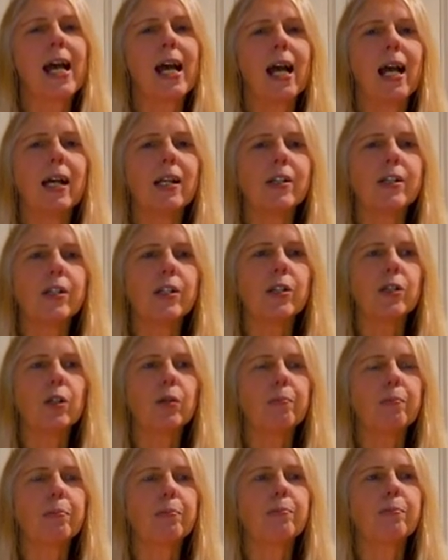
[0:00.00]
And you
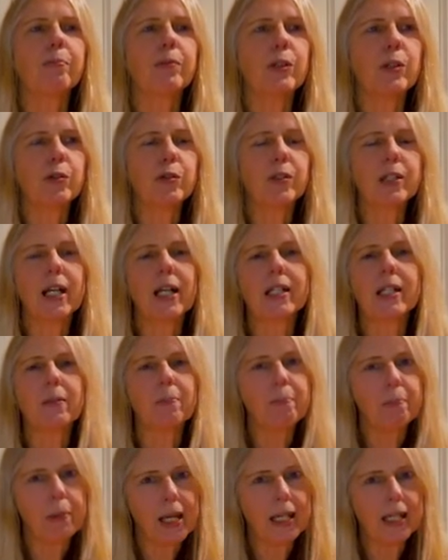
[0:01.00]
can use that in
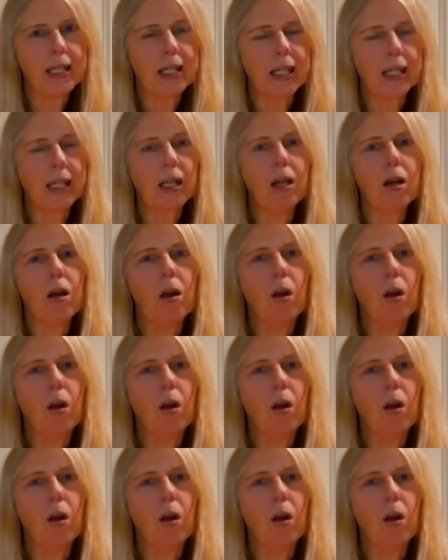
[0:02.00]
baking